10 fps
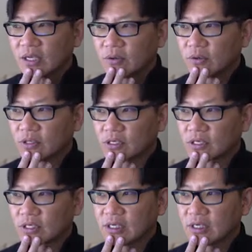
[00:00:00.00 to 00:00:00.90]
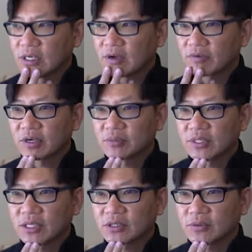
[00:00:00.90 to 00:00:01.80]
or the cooking, it never comes
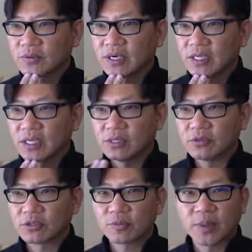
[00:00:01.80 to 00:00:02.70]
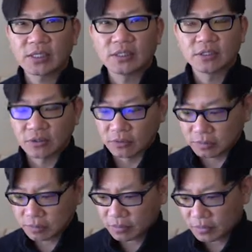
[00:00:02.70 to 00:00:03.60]
out the way that you expect it to.
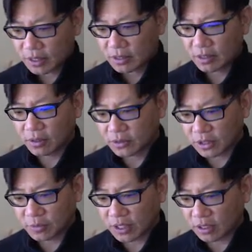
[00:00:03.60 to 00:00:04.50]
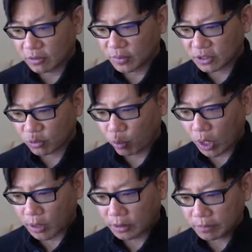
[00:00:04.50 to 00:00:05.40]
It always comes out a little bit
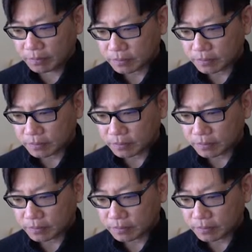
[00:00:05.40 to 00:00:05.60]
smaller.